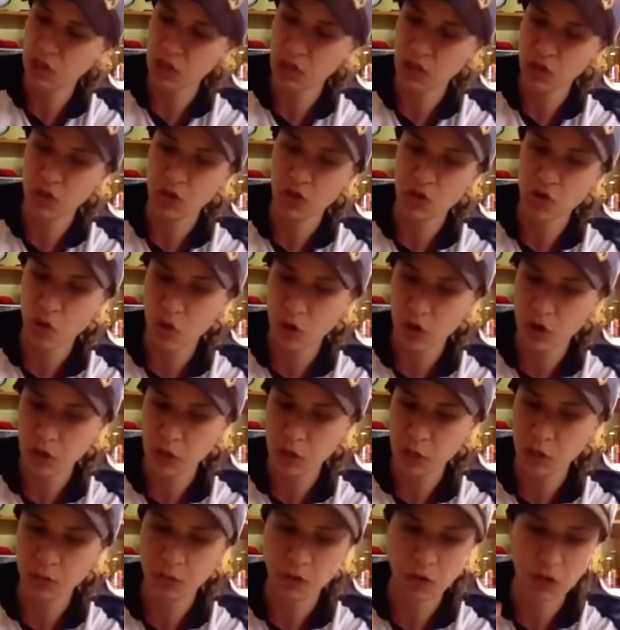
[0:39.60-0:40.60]
it's
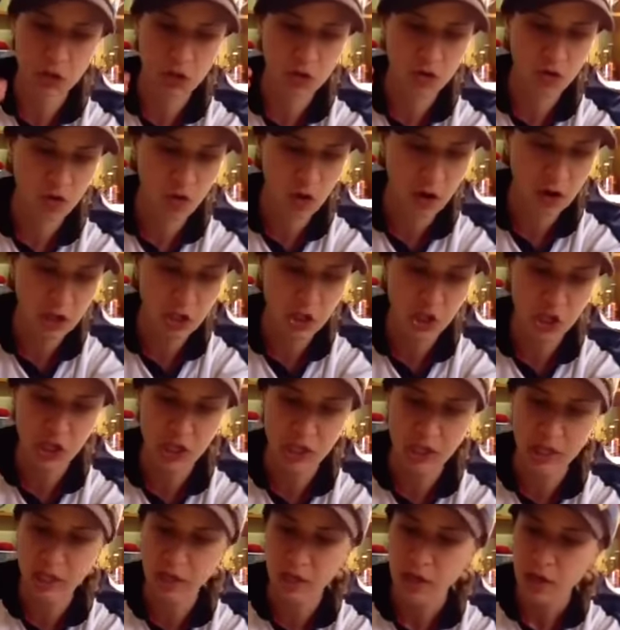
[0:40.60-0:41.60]
crisp, it's
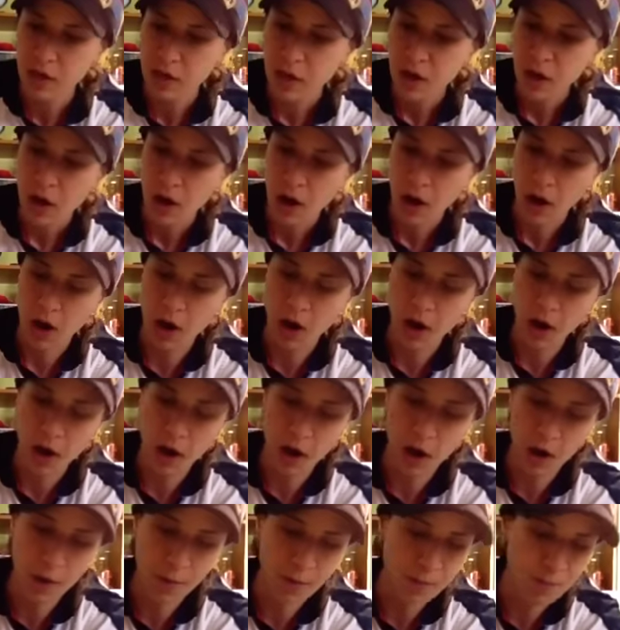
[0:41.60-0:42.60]
crunchy.
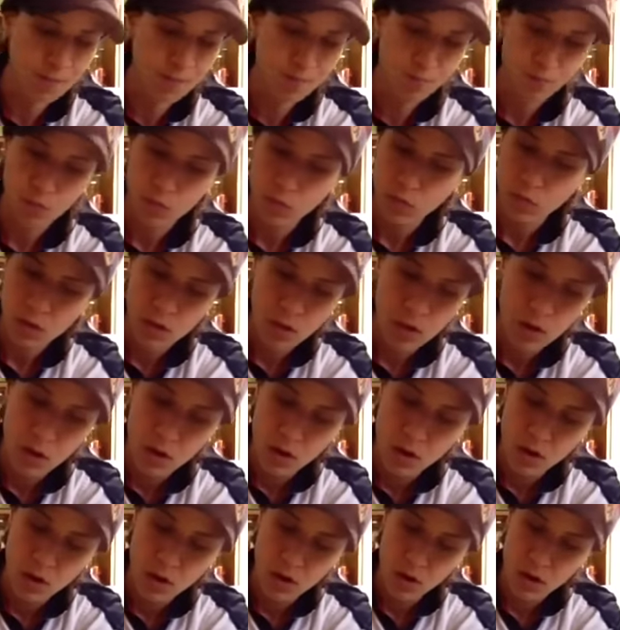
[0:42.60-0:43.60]
Um,
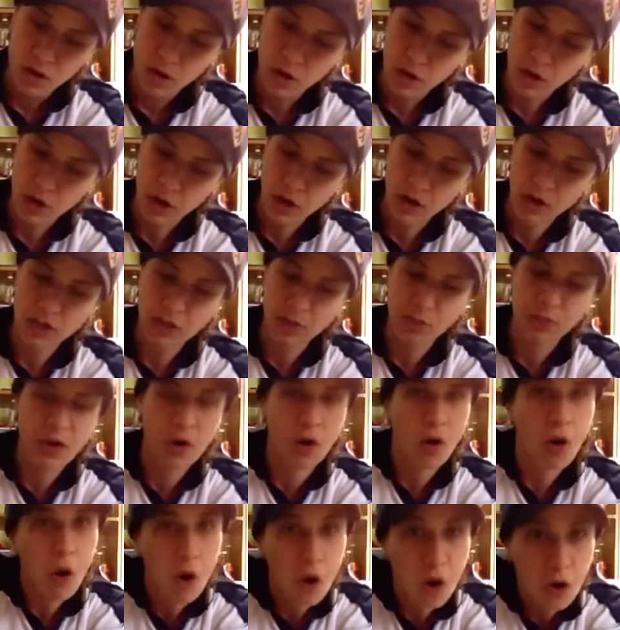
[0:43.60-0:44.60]
you know, it's a
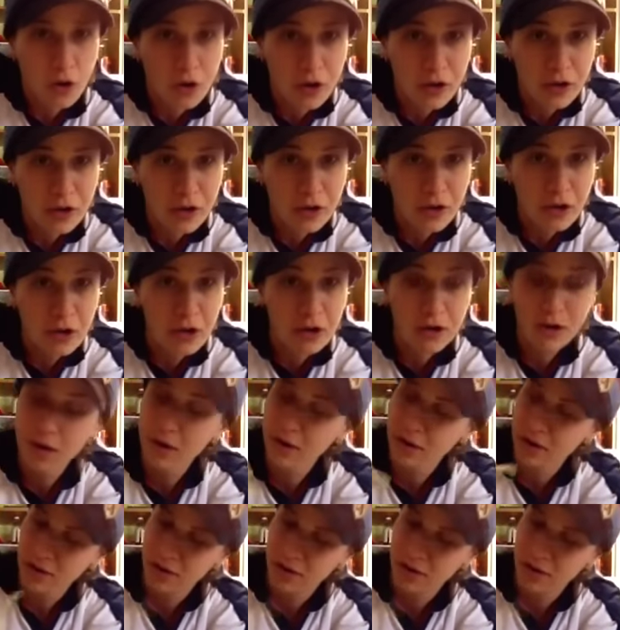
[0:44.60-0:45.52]
bit heartier,